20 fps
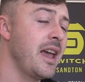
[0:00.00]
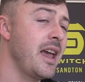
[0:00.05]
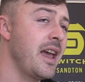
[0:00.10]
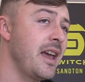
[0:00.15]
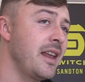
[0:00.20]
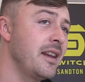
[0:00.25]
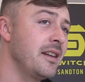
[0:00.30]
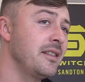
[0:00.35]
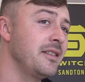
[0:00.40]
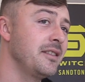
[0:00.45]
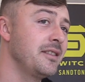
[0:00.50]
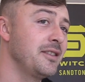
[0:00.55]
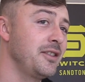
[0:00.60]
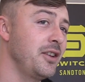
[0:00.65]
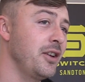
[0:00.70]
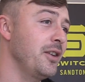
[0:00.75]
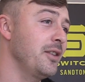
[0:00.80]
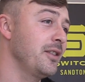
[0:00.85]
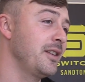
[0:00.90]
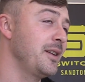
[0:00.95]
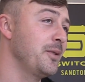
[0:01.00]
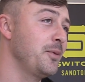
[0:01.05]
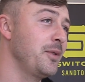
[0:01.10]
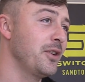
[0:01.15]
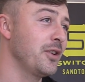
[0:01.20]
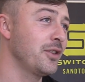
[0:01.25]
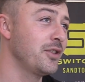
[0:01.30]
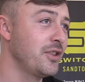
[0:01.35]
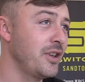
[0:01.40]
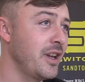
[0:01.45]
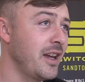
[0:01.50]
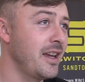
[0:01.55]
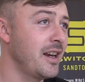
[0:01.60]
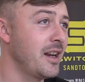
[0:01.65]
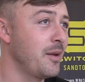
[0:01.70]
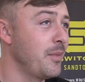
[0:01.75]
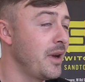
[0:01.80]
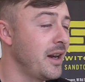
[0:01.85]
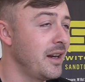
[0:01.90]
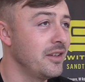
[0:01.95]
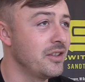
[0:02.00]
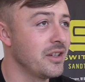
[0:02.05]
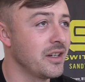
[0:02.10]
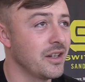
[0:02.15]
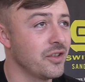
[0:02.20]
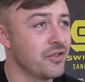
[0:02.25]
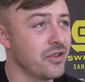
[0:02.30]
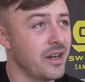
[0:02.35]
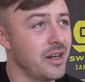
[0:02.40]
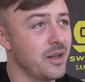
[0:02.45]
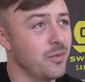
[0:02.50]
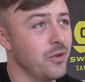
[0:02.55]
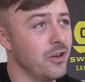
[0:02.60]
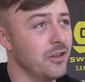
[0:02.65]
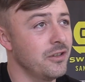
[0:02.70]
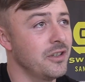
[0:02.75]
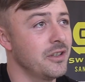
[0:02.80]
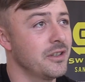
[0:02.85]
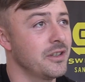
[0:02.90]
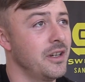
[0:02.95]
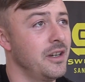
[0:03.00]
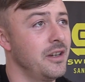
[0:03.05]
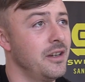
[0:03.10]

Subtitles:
And yeah, here we are today, and I'm managing and training boxers.